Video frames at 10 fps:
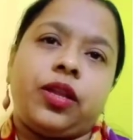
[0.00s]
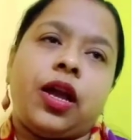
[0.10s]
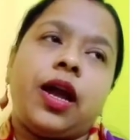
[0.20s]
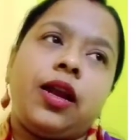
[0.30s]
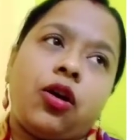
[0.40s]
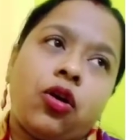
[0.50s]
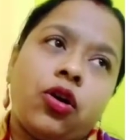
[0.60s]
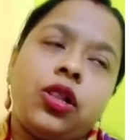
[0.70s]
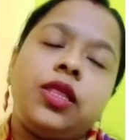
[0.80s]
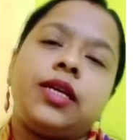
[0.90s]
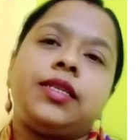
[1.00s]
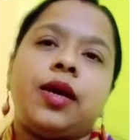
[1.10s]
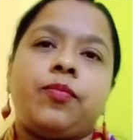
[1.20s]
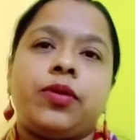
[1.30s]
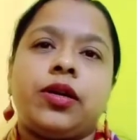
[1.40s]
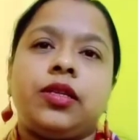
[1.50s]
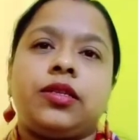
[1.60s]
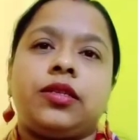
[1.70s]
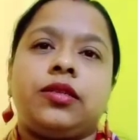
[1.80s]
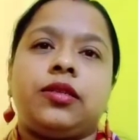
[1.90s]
And all the sepals